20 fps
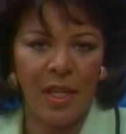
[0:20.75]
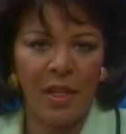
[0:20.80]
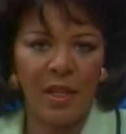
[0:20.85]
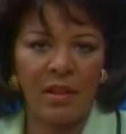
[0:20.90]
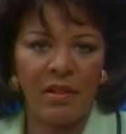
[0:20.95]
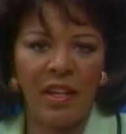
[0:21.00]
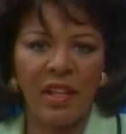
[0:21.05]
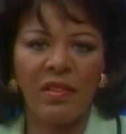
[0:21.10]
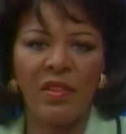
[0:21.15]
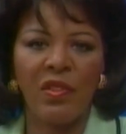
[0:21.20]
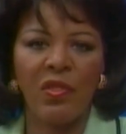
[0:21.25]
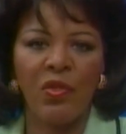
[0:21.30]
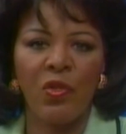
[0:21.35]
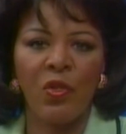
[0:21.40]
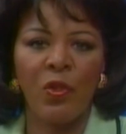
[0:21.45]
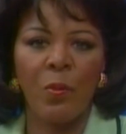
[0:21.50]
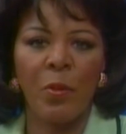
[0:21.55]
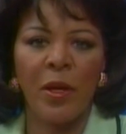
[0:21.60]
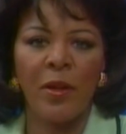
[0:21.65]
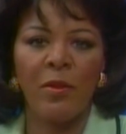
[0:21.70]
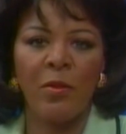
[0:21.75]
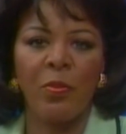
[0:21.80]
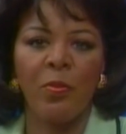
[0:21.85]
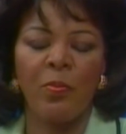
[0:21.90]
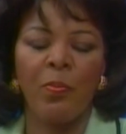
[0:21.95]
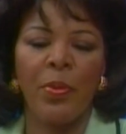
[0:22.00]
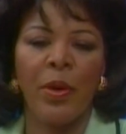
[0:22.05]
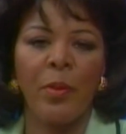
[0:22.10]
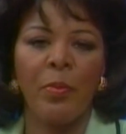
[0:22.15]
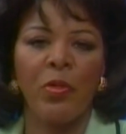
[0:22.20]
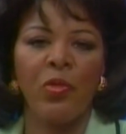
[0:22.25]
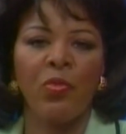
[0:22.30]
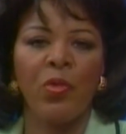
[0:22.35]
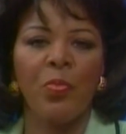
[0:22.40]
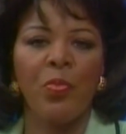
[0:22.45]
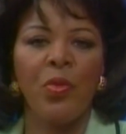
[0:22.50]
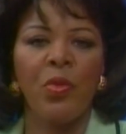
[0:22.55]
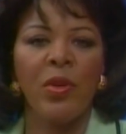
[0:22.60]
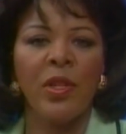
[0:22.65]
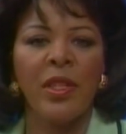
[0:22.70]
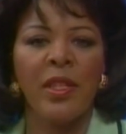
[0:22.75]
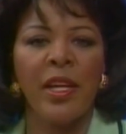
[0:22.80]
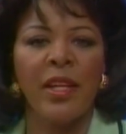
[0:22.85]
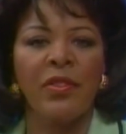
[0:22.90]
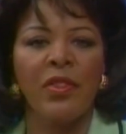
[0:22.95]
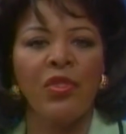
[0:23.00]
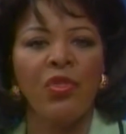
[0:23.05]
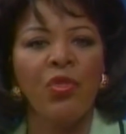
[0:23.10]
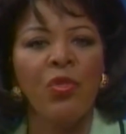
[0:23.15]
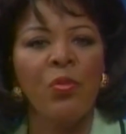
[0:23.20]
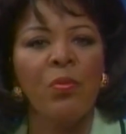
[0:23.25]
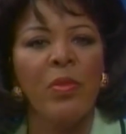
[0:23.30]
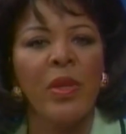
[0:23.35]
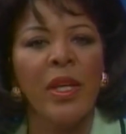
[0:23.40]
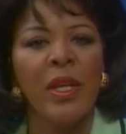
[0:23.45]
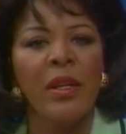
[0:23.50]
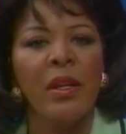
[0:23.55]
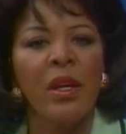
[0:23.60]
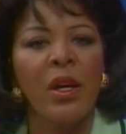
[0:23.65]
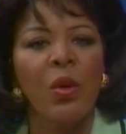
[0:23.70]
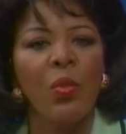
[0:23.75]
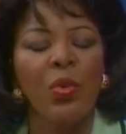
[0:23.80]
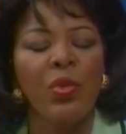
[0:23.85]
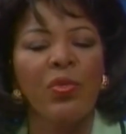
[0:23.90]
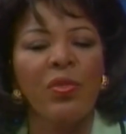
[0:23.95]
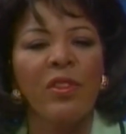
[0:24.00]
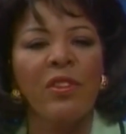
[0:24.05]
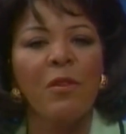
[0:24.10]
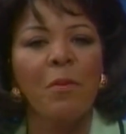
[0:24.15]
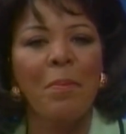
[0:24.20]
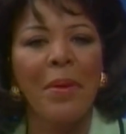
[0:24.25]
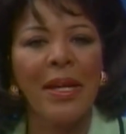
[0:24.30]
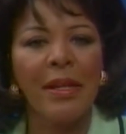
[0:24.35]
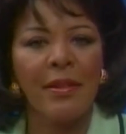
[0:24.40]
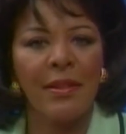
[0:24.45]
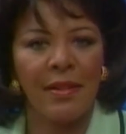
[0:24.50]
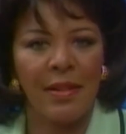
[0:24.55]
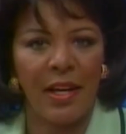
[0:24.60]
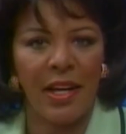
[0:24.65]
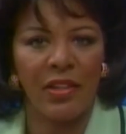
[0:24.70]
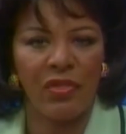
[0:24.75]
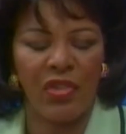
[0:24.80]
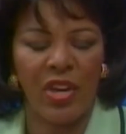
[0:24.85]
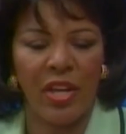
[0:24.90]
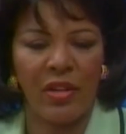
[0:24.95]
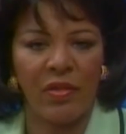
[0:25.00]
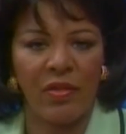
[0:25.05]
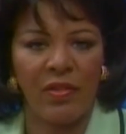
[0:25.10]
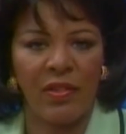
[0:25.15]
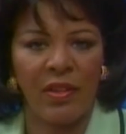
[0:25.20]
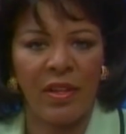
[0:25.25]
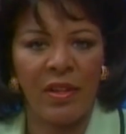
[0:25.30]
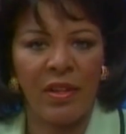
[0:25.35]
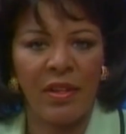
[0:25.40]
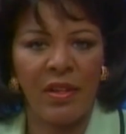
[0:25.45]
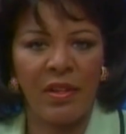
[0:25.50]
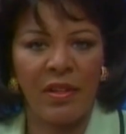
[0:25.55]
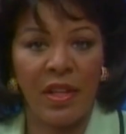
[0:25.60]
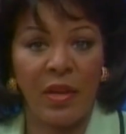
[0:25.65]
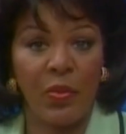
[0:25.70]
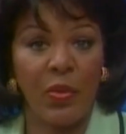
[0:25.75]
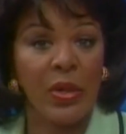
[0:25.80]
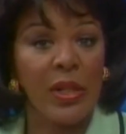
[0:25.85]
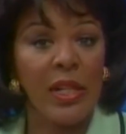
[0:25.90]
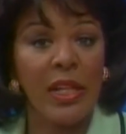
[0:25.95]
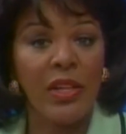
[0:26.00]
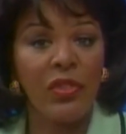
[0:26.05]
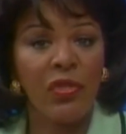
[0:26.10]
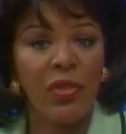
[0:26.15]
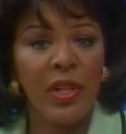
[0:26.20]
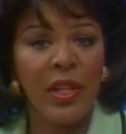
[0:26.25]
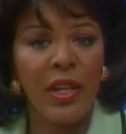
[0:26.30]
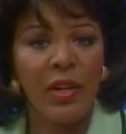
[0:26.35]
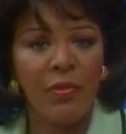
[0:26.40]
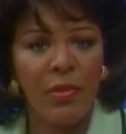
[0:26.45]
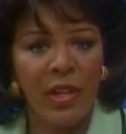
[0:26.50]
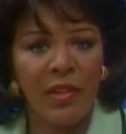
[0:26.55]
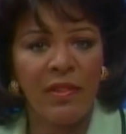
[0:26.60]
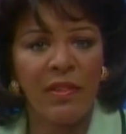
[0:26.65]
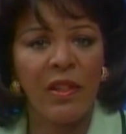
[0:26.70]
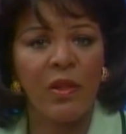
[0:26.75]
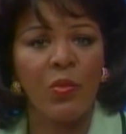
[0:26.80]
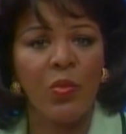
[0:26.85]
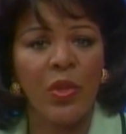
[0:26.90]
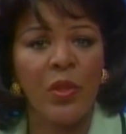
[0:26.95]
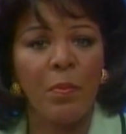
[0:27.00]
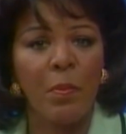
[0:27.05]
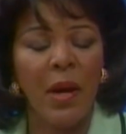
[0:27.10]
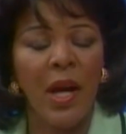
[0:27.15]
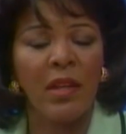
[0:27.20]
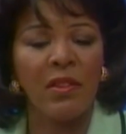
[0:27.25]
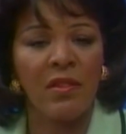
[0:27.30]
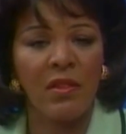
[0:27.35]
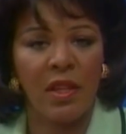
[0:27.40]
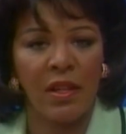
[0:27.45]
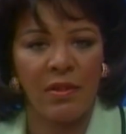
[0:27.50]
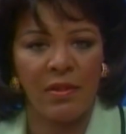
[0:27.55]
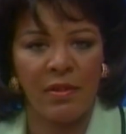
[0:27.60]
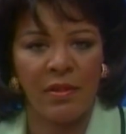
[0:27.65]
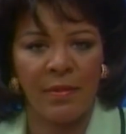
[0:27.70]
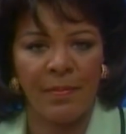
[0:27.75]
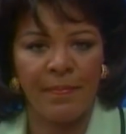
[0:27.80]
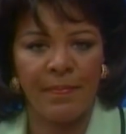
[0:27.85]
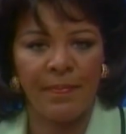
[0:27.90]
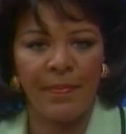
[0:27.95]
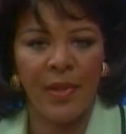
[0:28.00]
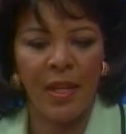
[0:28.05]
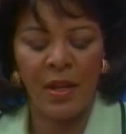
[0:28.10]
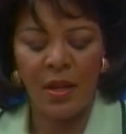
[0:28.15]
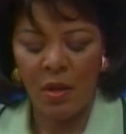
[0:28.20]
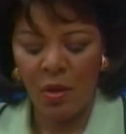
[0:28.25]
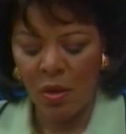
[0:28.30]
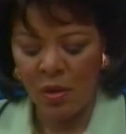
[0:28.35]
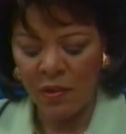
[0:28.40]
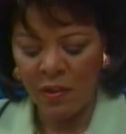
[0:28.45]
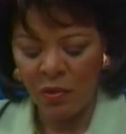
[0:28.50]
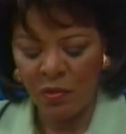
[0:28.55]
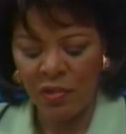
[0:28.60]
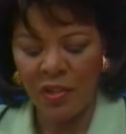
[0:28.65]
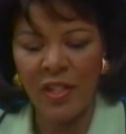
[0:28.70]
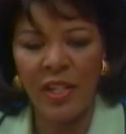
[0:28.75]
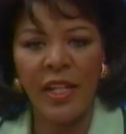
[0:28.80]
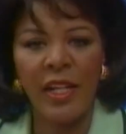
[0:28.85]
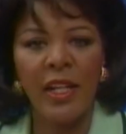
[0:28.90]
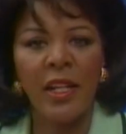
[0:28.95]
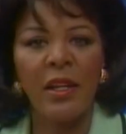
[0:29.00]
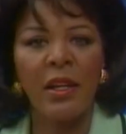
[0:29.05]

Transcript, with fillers: Texas newspapers report that the two men were suspected hijackers. They were allegedly arrested with box cutters. Also today,